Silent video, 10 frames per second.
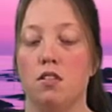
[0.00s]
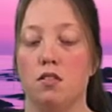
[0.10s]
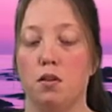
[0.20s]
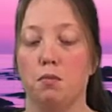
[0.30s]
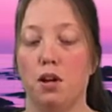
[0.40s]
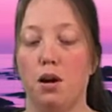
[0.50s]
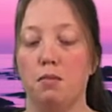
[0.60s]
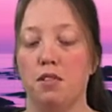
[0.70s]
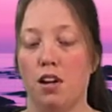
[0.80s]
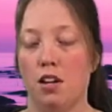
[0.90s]
So
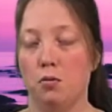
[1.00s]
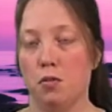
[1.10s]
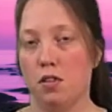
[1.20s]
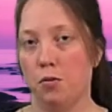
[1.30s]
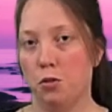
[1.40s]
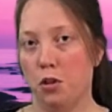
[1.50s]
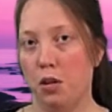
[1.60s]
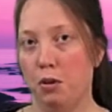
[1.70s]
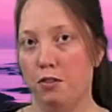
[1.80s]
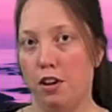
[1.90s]
sometimes as we're
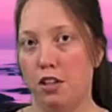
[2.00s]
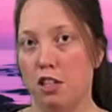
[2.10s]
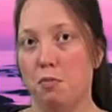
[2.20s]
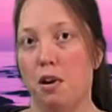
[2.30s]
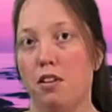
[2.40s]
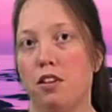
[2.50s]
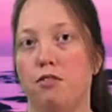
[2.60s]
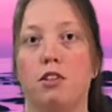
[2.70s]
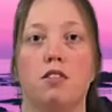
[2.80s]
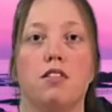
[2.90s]
self-treating, we find a spot
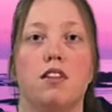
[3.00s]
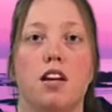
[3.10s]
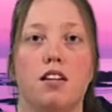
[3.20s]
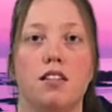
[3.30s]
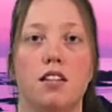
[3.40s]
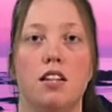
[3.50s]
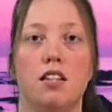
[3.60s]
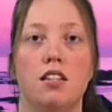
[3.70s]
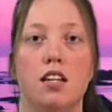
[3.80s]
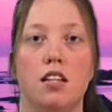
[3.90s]
that feels nasty
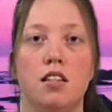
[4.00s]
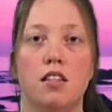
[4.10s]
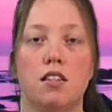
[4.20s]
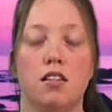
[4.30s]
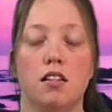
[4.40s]
and tense,